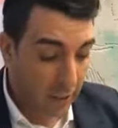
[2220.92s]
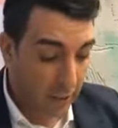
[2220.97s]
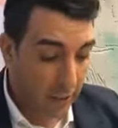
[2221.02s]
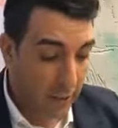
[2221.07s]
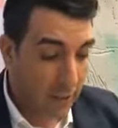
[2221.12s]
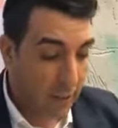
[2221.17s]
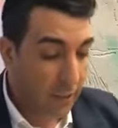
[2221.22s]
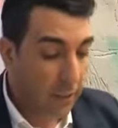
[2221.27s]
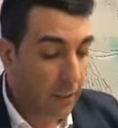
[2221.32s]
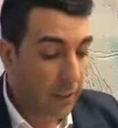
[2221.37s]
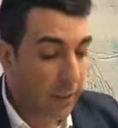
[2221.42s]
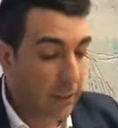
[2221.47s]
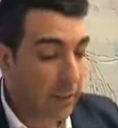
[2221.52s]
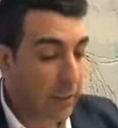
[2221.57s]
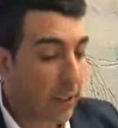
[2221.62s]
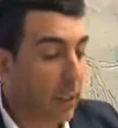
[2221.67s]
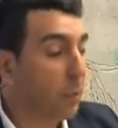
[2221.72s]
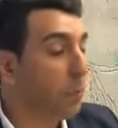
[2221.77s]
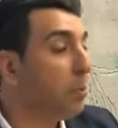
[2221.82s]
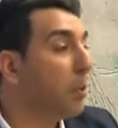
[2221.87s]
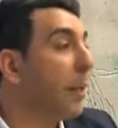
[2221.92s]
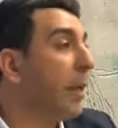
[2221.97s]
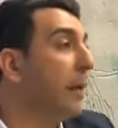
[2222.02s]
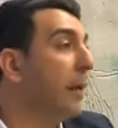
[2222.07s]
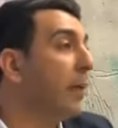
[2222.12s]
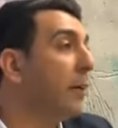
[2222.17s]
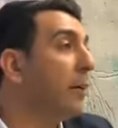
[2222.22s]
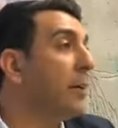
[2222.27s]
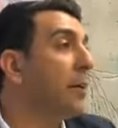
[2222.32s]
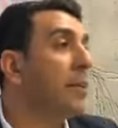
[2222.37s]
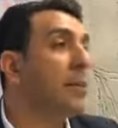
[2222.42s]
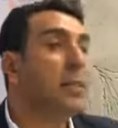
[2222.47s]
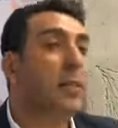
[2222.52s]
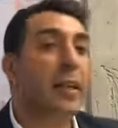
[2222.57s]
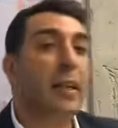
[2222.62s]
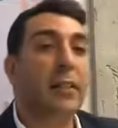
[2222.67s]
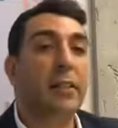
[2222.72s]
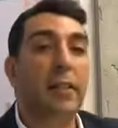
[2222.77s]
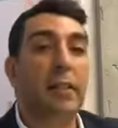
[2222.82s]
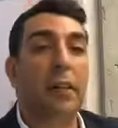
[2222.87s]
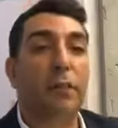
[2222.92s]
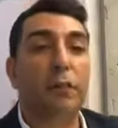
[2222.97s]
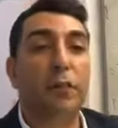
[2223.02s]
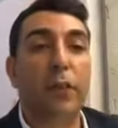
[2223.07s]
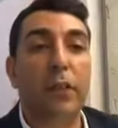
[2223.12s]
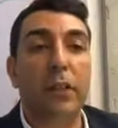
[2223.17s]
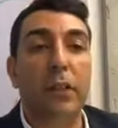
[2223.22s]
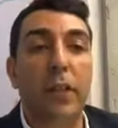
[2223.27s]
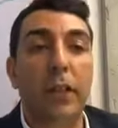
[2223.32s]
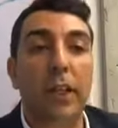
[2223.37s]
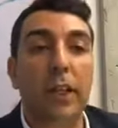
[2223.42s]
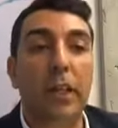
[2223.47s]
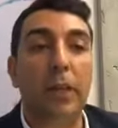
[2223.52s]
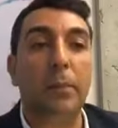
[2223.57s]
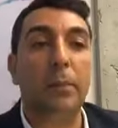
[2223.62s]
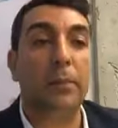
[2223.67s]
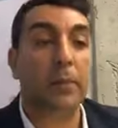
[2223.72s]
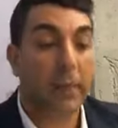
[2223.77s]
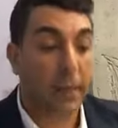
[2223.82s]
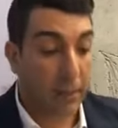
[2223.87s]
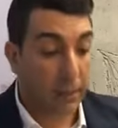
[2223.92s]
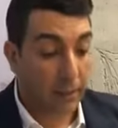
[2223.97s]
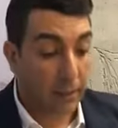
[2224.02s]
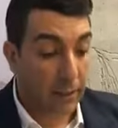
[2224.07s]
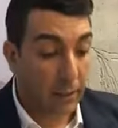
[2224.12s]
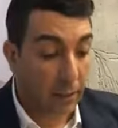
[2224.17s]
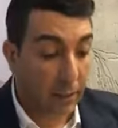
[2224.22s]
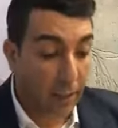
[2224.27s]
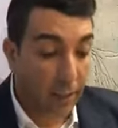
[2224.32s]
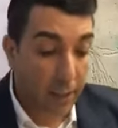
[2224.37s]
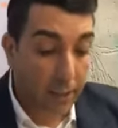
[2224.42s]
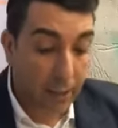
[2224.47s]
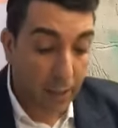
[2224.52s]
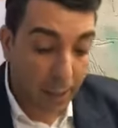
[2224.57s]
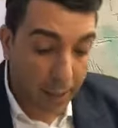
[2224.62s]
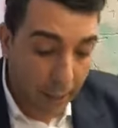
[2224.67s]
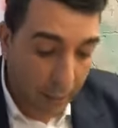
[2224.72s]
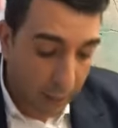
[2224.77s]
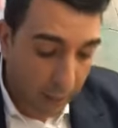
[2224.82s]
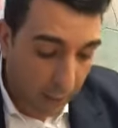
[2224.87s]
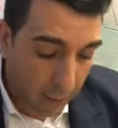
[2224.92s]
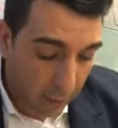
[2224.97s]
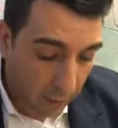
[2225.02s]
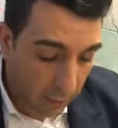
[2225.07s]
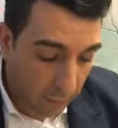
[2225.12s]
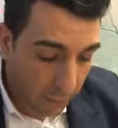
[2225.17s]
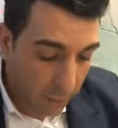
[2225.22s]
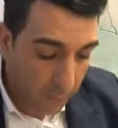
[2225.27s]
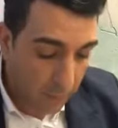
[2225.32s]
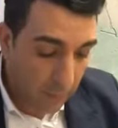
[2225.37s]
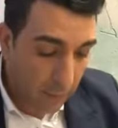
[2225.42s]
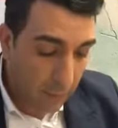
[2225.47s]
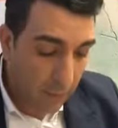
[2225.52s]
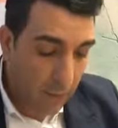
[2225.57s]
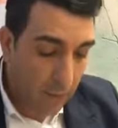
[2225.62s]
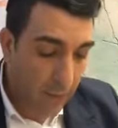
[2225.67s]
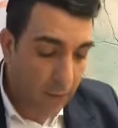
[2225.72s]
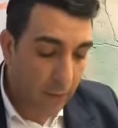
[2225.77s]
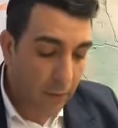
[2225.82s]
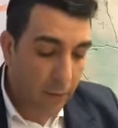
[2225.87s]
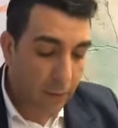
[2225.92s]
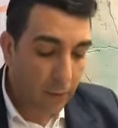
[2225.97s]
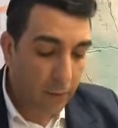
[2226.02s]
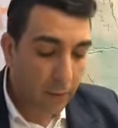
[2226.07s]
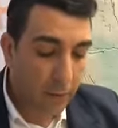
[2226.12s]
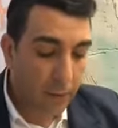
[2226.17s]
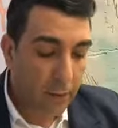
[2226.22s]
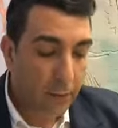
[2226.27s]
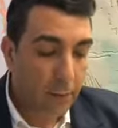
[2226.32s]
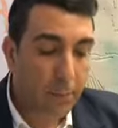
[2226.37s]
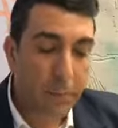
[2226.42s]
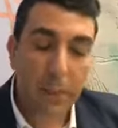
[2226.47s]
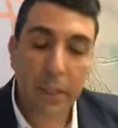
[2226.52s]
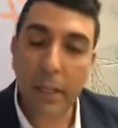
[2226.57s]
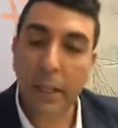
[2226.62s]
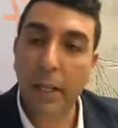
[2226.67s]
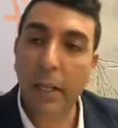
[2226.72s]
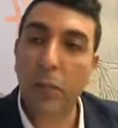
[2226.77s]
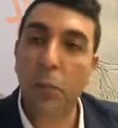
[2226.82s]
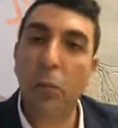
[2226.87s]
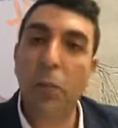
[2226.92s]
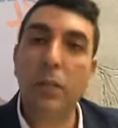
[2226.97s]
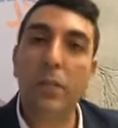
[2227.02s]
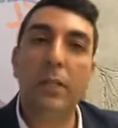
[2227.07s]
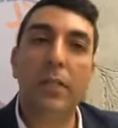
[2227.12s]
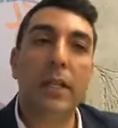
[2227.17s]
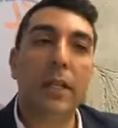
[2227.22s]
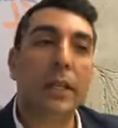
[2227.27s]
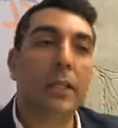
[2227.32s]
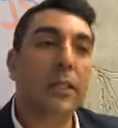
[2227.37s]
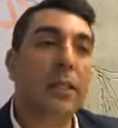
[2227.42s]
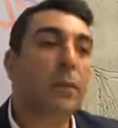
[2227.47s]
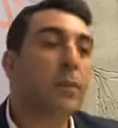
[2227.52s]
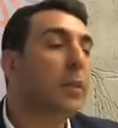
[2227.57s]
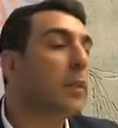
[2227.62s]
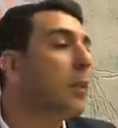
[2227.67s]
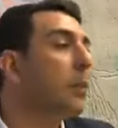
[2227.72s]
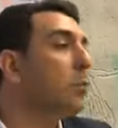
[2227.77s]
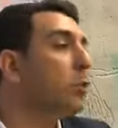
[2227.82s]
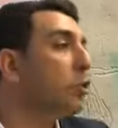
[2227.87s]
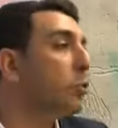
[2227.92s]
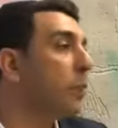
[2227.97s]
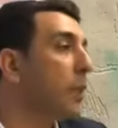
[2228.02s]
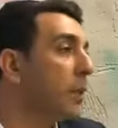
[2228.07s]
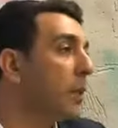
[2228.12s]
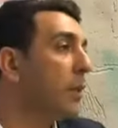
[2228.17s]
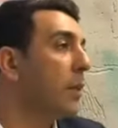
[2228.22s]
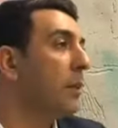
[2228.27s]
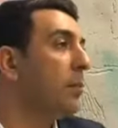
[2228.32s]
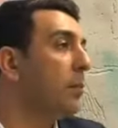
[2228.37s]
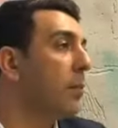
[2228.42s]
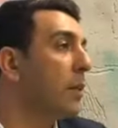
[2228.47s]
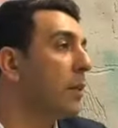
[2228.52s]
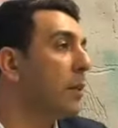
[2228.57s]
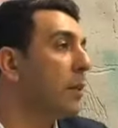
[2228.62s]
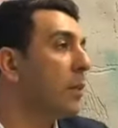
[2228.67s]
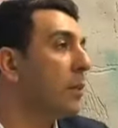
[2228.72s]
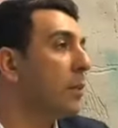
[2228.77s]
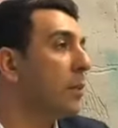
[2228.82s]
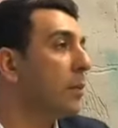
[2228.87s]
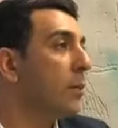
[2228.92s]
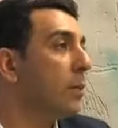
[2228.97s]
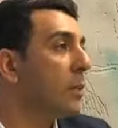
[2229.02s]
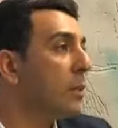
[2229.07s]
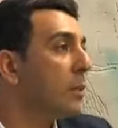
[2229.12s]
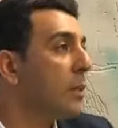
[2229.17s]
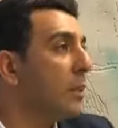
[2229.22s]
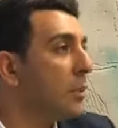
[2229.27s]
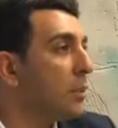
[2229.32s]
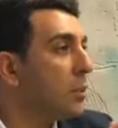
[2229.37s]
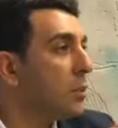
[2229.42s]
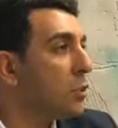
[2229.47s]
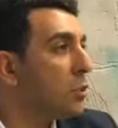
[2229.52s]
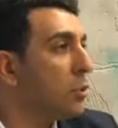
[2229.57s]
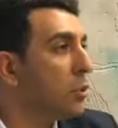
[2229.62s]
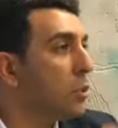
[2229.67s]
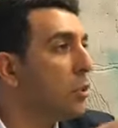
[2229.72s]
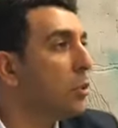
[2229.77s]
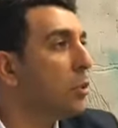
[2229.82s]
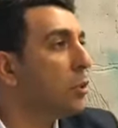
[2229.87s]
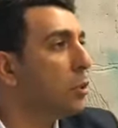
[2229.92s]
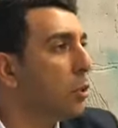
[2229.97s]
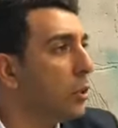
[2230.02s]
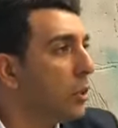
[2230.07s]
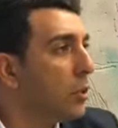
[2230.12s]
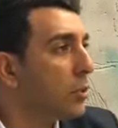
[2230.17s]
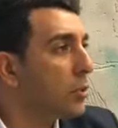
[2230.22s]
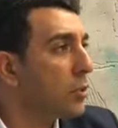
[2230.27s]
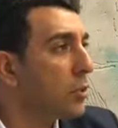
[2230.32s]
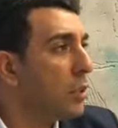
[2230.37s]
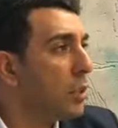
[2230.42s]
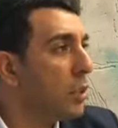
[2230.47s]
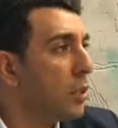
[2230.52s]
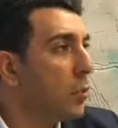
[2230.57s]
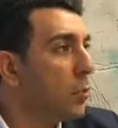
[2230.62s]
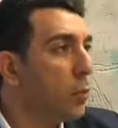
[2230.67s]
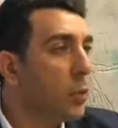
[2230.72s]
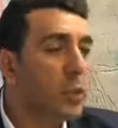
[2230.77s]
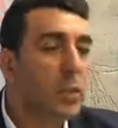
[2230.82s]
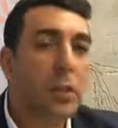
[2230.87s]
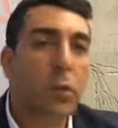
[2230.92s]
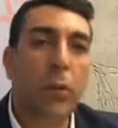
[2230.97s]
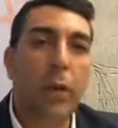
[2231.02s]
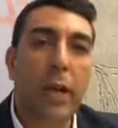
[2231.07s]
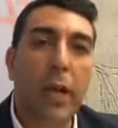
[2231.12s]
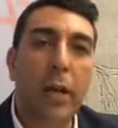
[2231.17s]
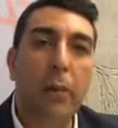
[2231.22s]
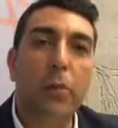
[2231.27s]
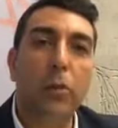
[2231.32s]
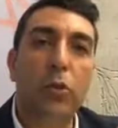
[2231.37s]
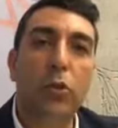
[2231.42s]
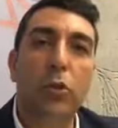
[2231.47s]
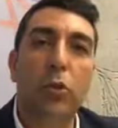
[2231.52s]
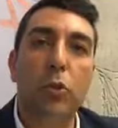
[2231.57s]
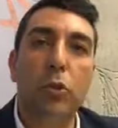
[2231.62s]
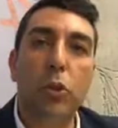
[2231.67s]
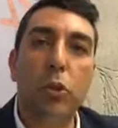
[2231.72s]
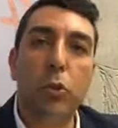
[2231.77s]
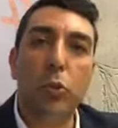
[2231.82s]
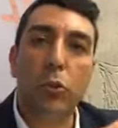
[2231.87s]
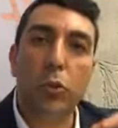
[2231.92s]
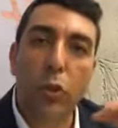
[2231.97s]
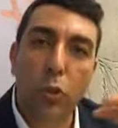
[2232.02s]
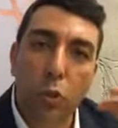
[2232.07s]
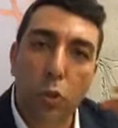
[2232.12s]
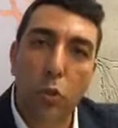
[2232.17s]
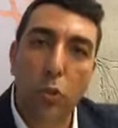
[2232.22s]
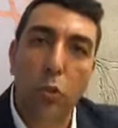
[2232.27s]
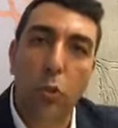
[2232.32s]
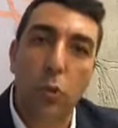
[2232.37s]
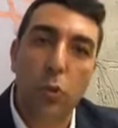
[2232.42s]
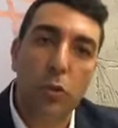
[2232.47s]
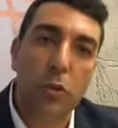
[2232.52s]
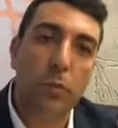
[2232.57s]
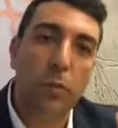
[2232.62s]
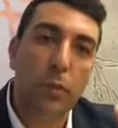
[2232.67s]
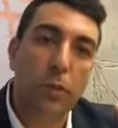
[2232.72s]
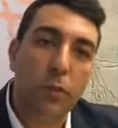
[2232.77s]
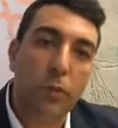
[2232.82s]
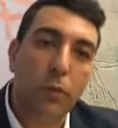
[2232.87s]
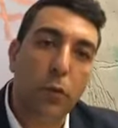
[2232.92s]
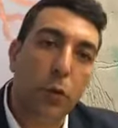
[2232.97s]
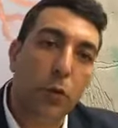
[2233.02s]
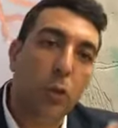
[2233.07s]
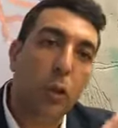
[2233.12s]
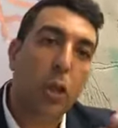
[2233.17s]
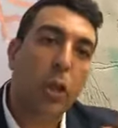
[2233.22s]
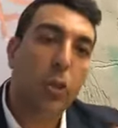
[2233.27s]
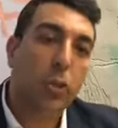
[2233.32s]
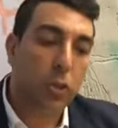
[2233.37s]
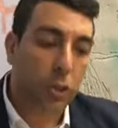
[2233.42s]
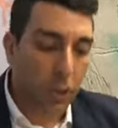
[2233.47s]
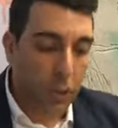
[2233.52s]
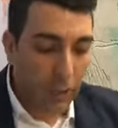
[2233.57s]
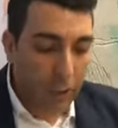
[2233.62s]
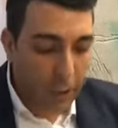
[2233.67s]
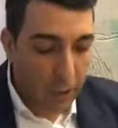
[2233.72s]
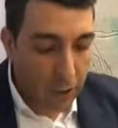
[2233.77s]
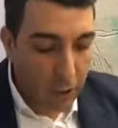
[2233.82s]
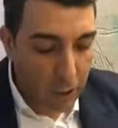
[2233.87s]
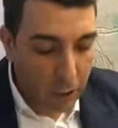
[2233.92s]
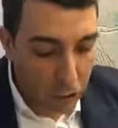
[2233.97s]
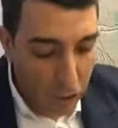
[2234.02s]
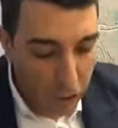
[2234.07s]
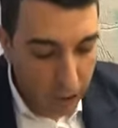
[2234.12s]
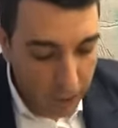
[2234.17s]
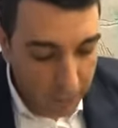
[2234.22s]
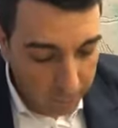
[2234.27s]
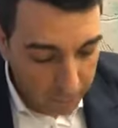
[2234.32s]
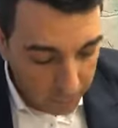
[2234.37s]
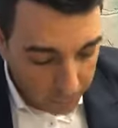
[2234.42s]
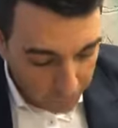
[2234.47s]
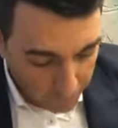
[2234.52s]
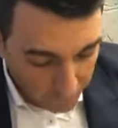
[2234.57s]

the, the complainers, they had the Fidim, they had the Chet Egel. But again, once they accepted the Mishpatim, once they understood the laws, once they were able to use the tools, the mitzvot, to connect to Hashem,